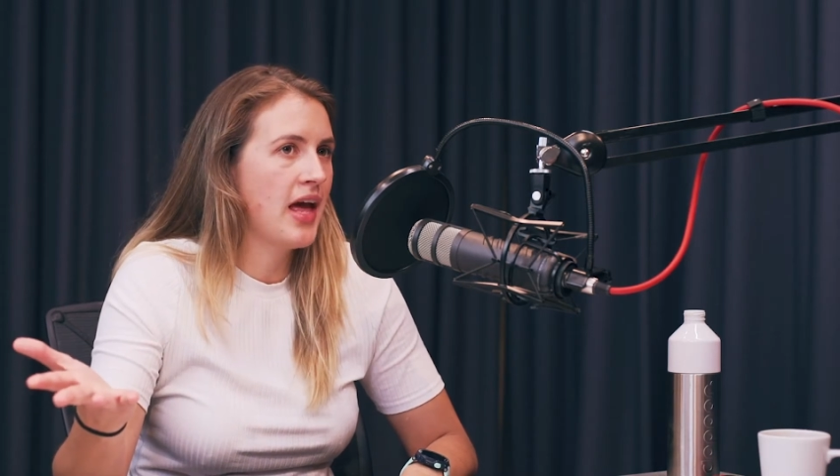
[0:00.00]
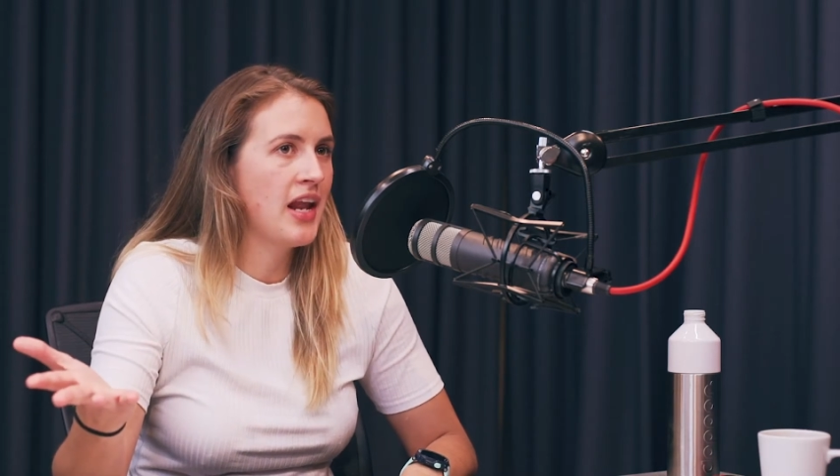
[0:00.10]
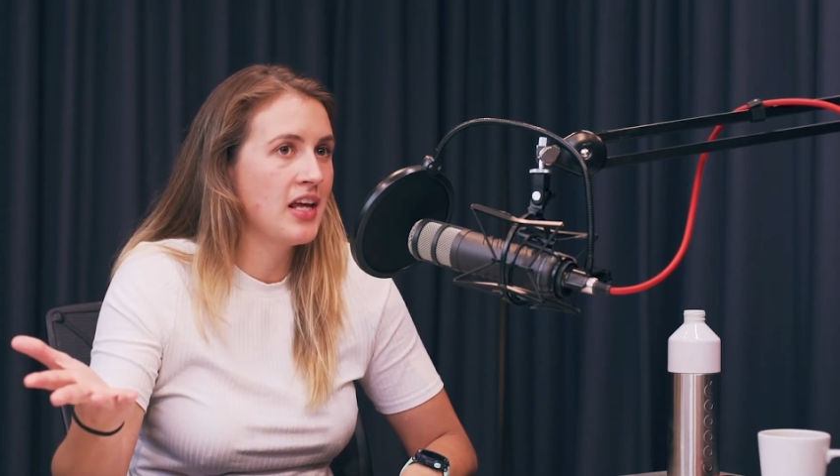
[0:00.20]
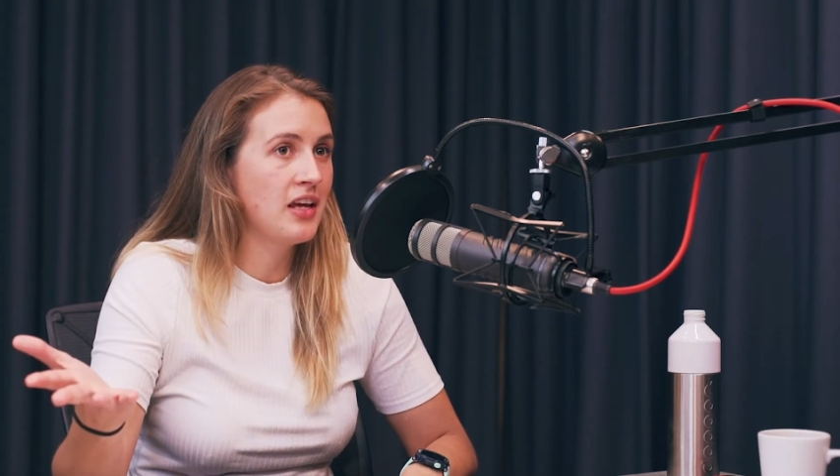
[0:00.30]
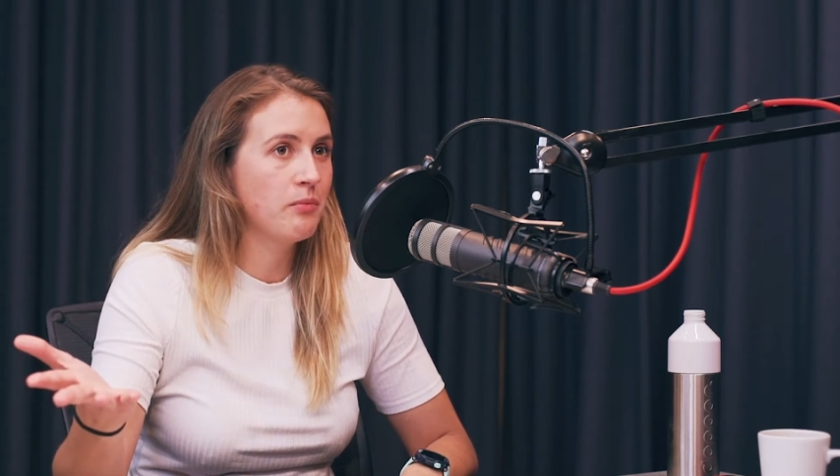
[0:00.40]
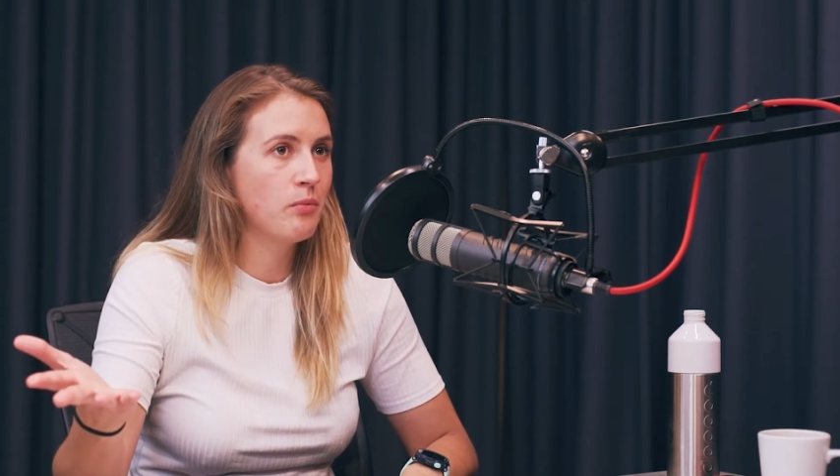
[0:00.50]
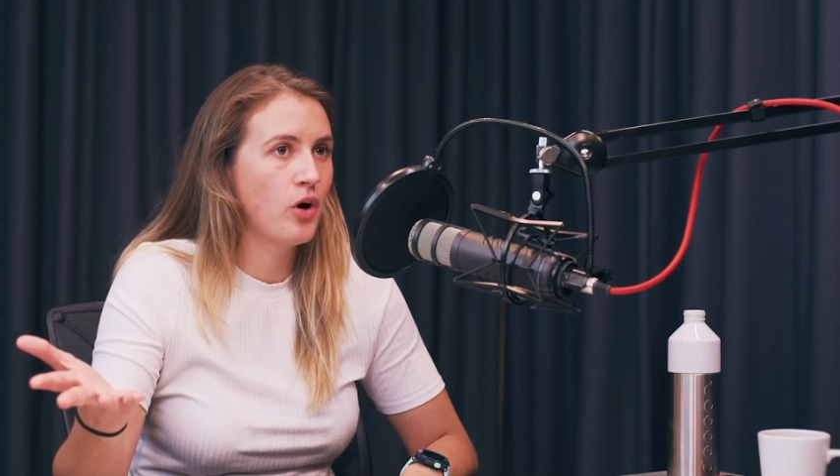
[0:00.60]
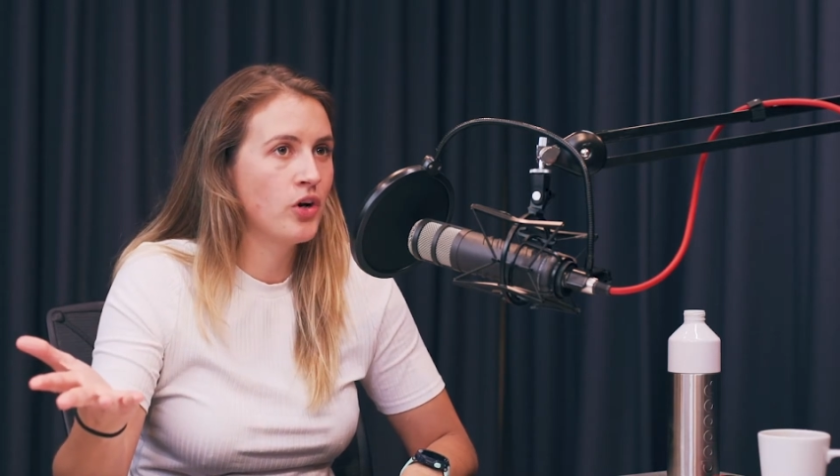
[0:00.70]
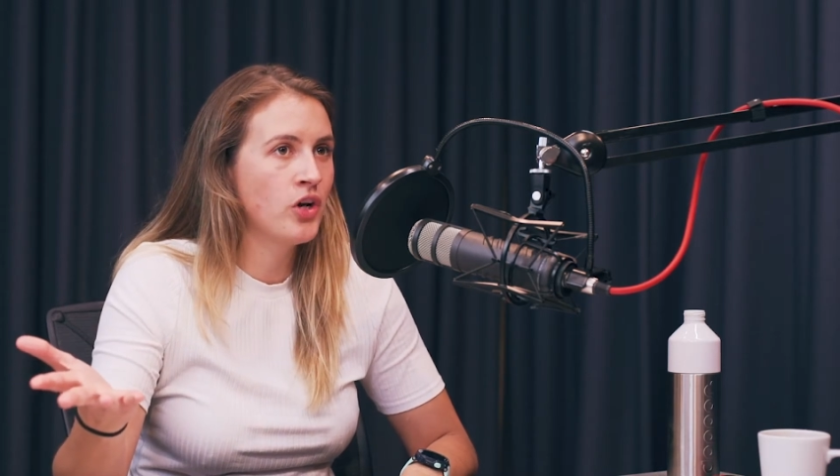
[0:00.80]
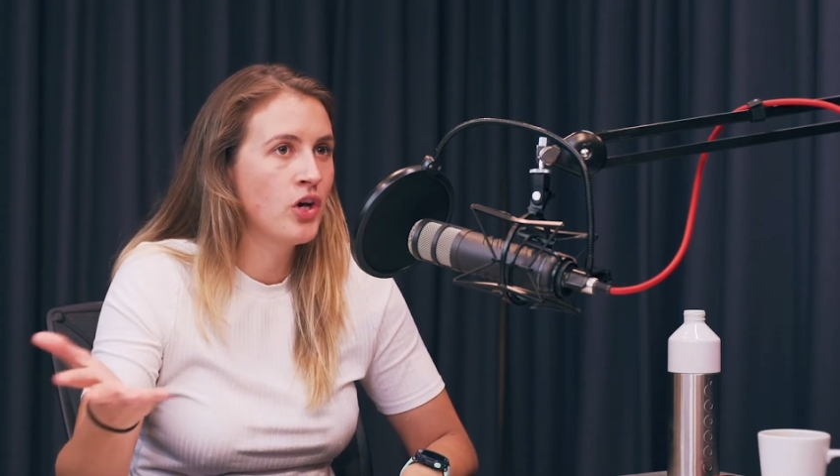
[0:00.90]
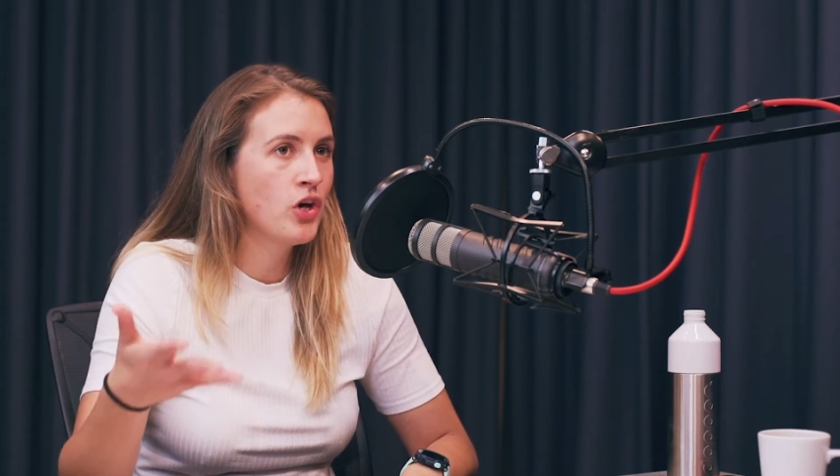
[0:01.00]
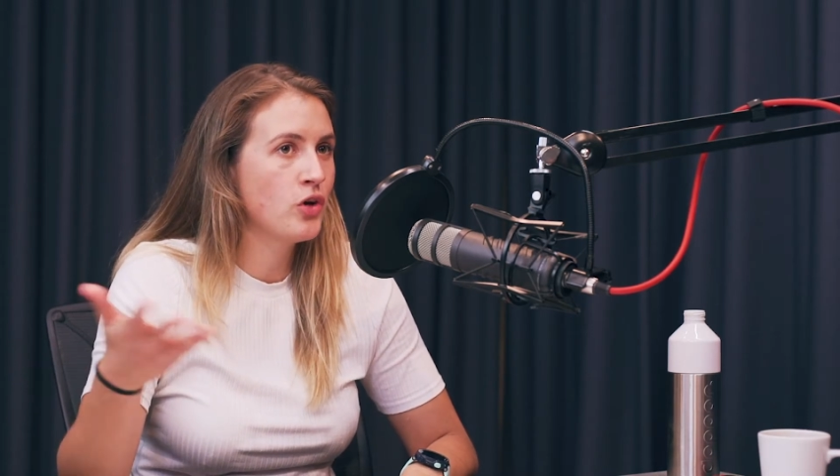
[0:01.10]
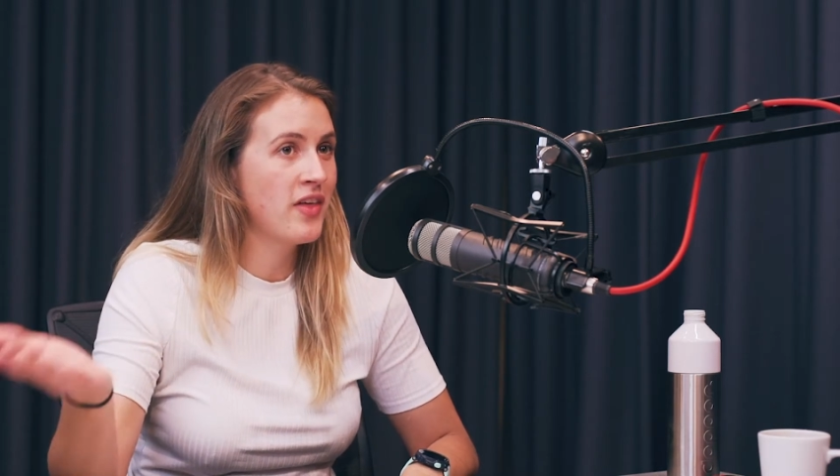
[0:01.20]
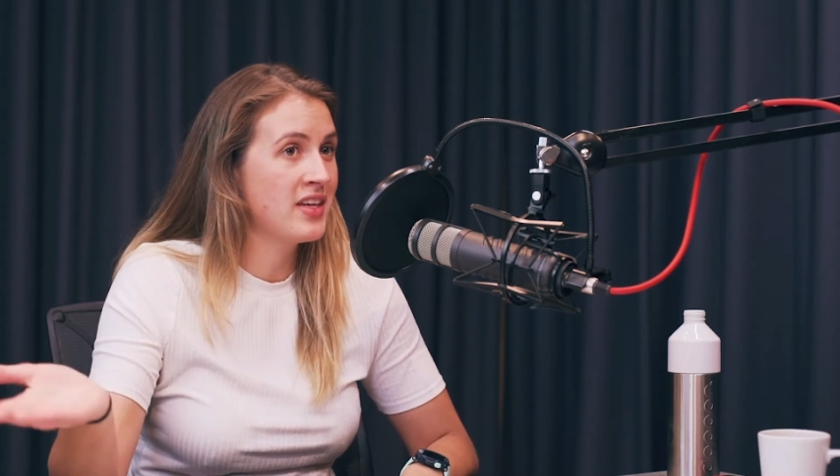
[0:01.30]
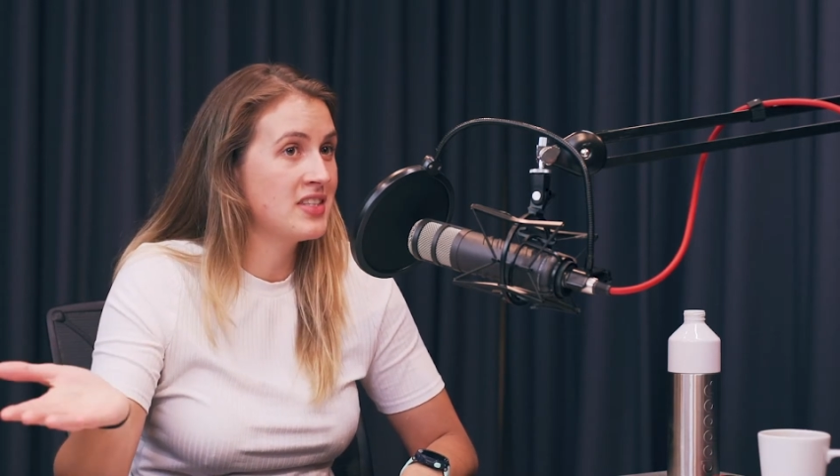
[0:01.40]
anyone
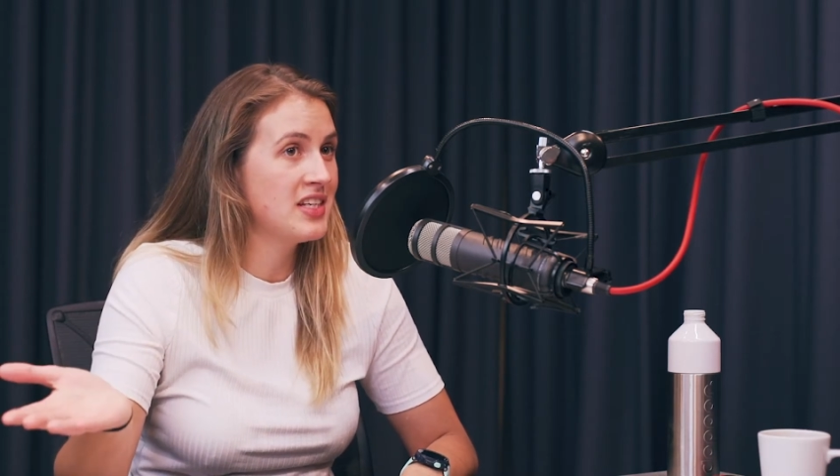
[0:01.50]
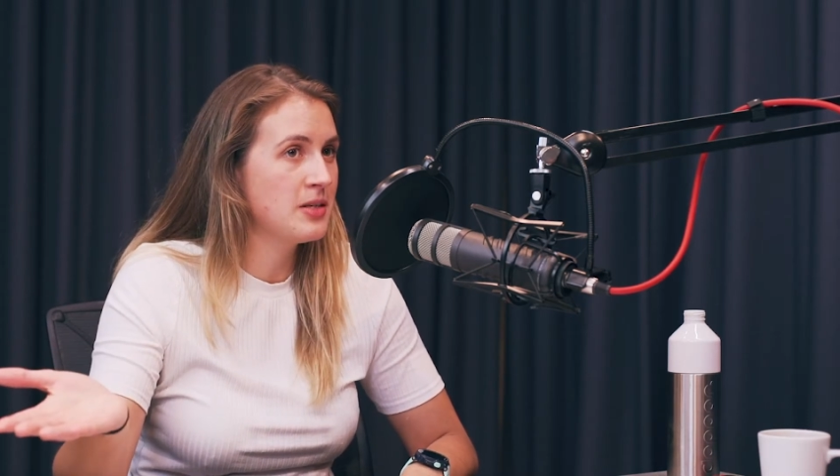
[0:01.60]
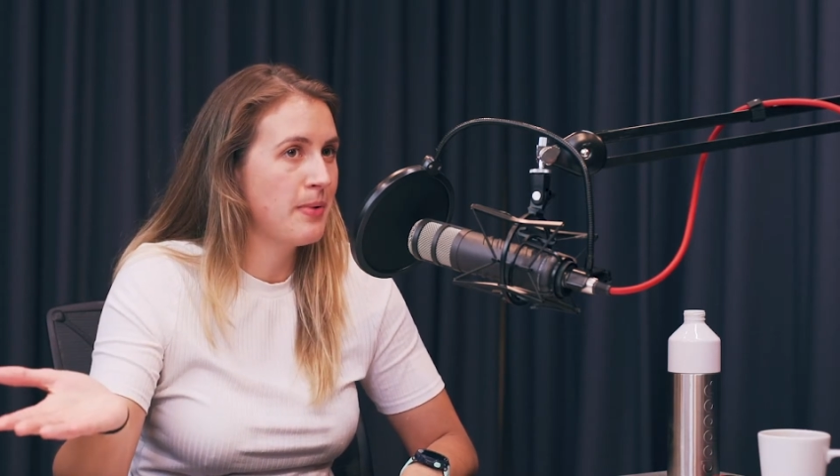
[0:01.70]
who they seed